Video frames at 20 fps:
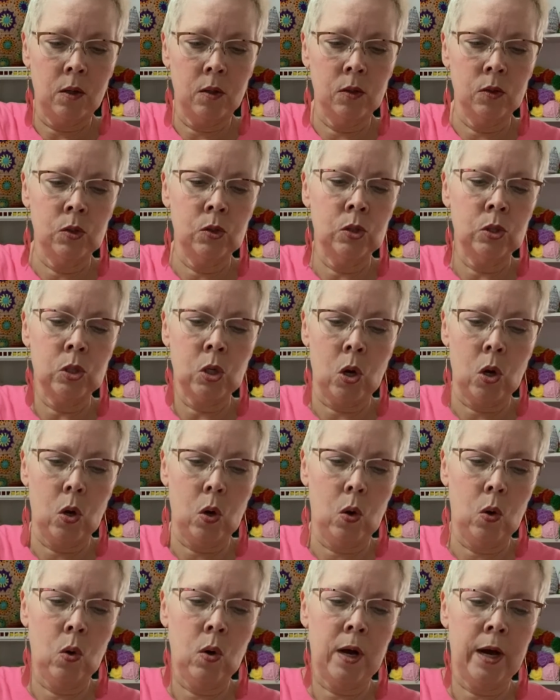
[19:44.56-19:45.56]

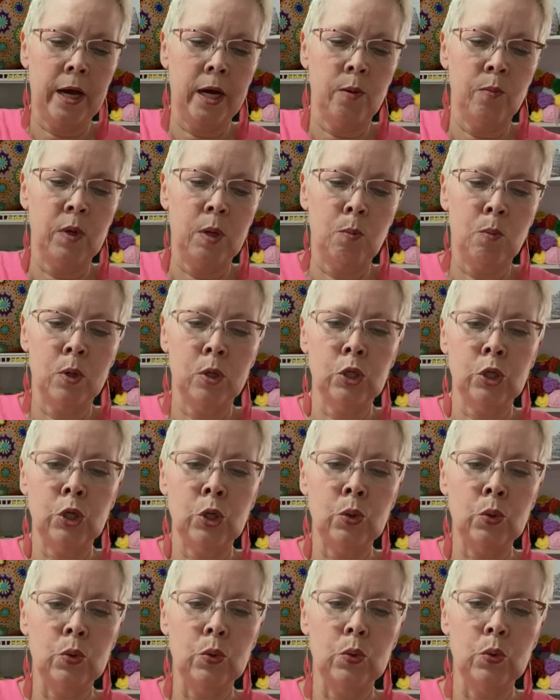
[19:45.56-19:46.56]
So item number
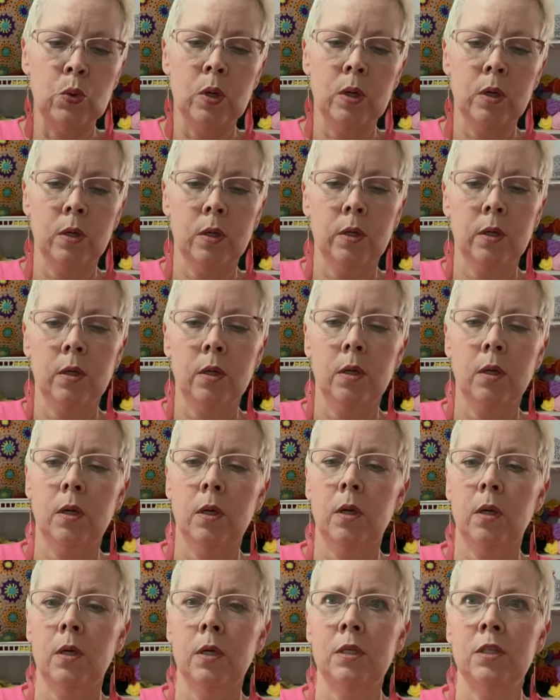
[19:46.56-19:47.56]
2
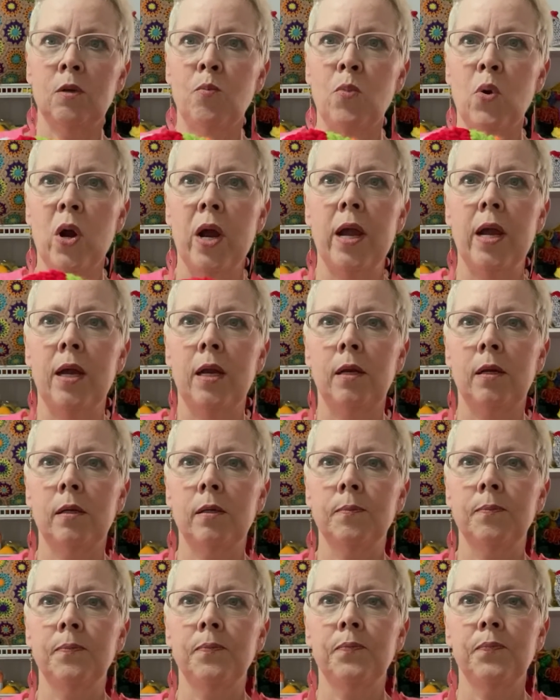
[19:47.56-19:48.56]
is a brain.
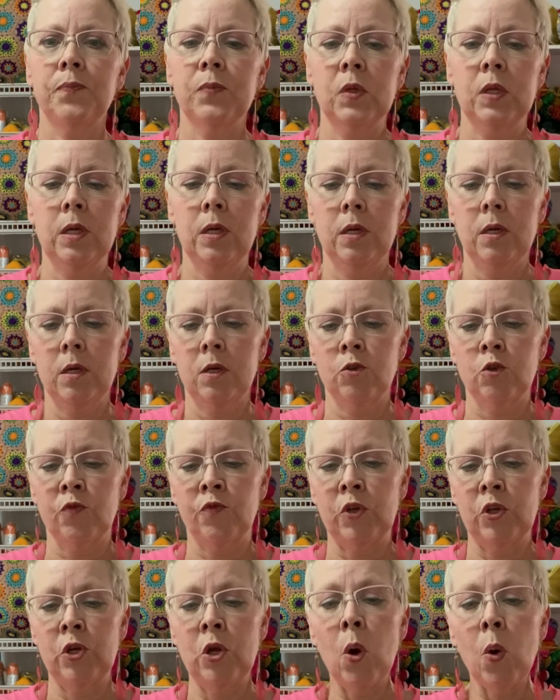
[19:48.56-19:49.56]
So if
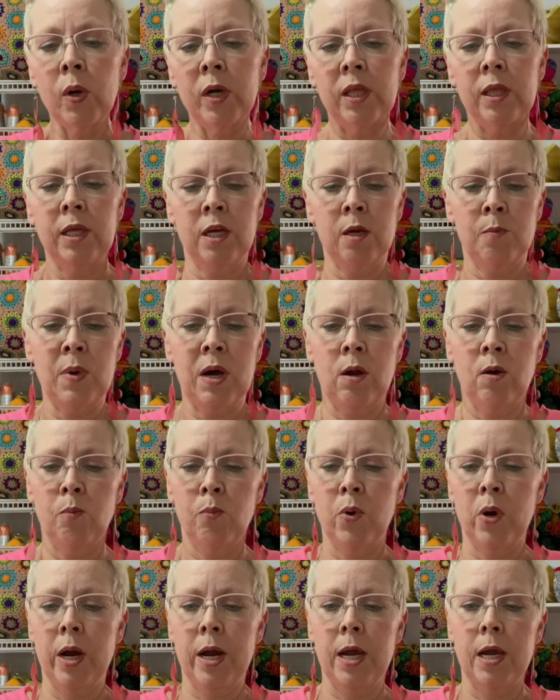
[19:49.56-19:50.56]
you know anything about a
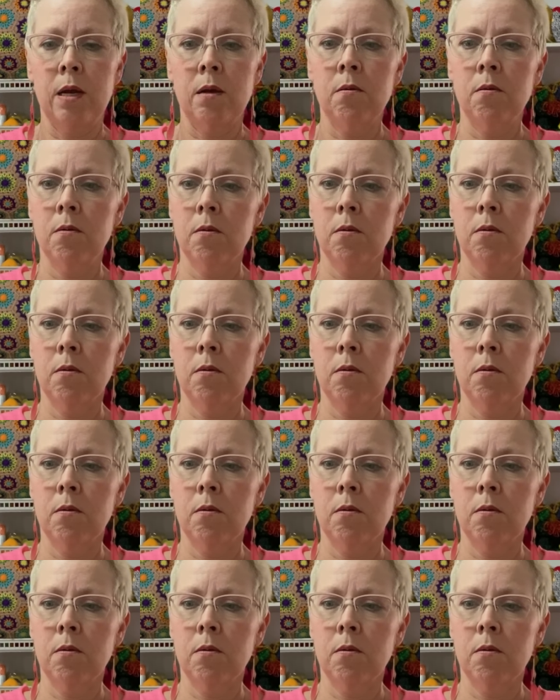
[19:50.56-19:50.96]
brain,